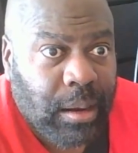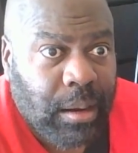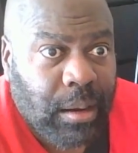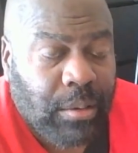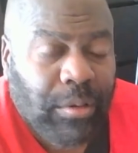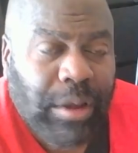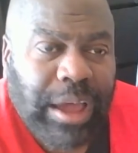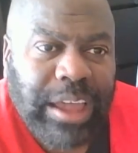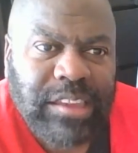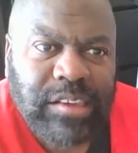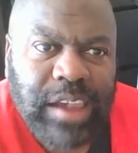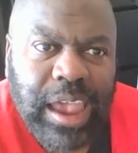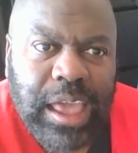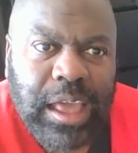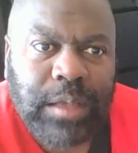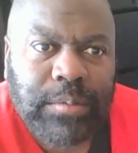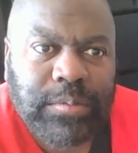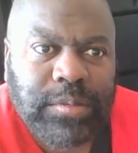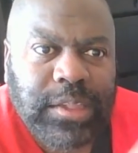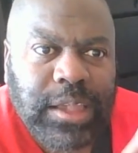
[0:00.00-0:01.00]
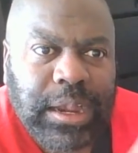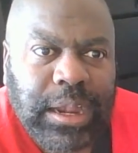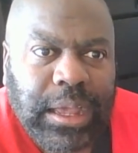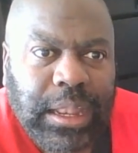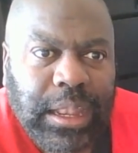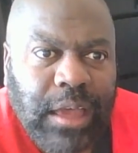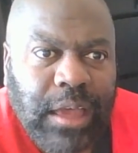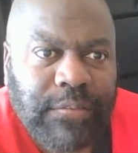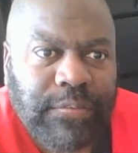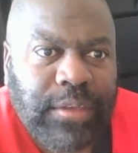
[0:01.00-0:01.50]
Right? Jacobs and
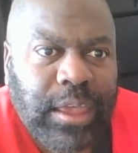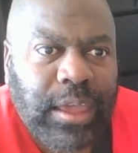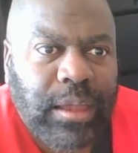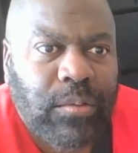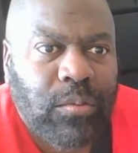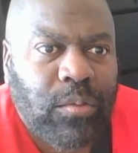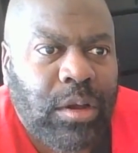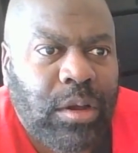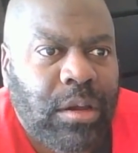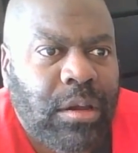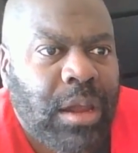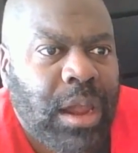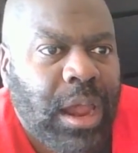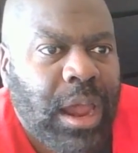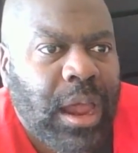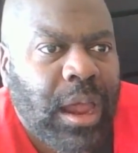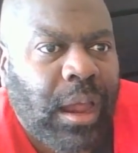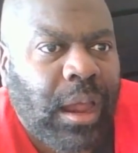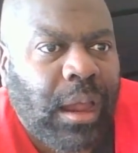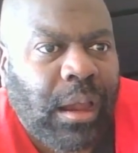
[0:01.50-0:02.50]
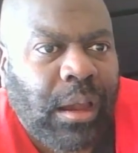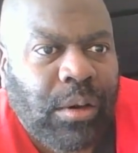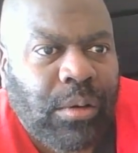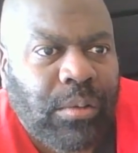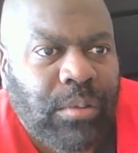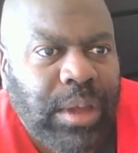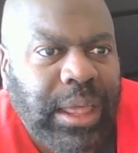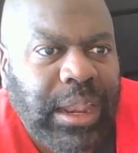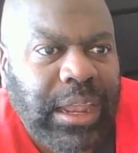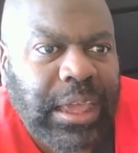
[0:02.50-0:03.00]
Golovkin were
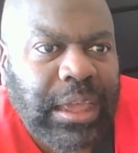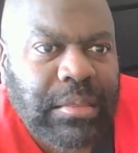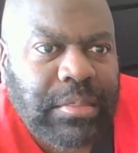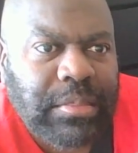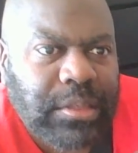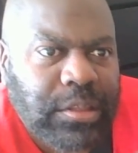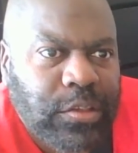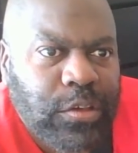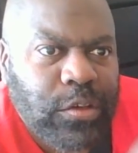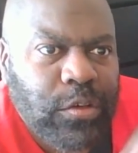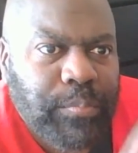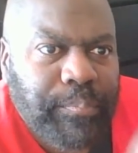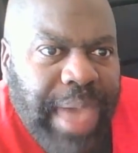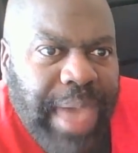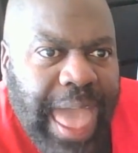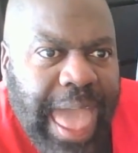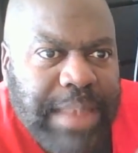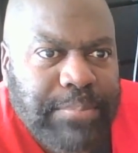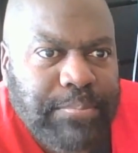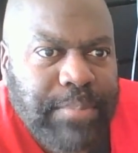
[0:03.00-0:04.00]
really the 2 bad